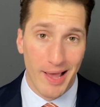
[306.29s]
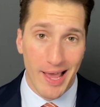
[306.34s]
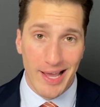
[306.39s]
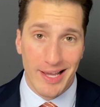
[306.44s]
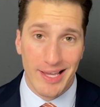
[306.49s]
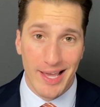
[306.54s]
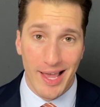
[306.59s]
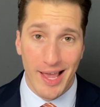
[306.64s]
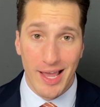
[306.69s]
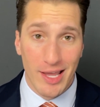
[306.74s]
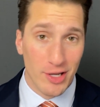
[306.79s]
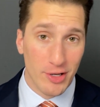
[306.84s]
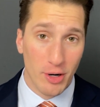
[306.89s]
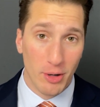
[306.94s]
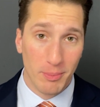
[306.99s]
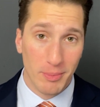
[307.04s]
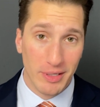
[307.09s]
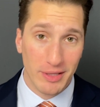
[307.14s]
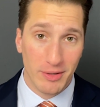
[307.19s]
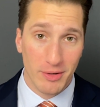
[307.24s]
aka you don't
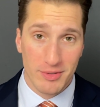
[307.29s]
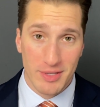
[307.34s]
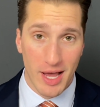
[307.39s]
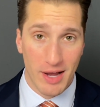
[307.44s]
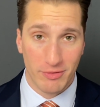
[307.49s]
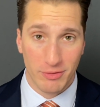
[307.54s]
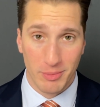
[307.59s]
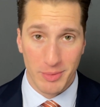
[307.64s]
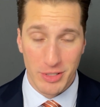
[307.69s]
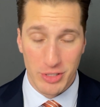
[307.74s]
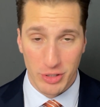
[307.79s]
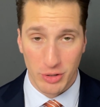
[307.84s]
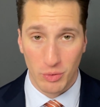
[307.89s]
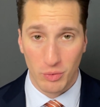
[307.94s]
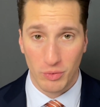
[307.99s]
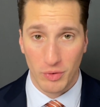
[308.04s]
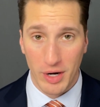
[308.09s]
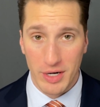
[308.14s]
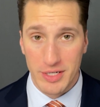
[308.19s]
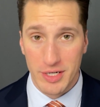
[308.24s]
meet those aforementioned
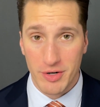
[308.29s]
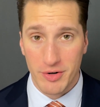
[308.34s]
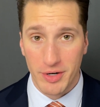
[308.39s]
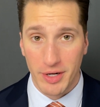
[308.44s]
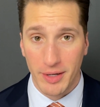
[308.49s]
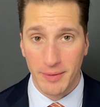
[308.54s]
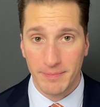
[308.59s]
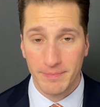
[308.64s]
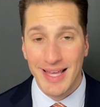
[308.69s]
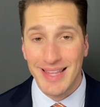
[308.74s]
criteria,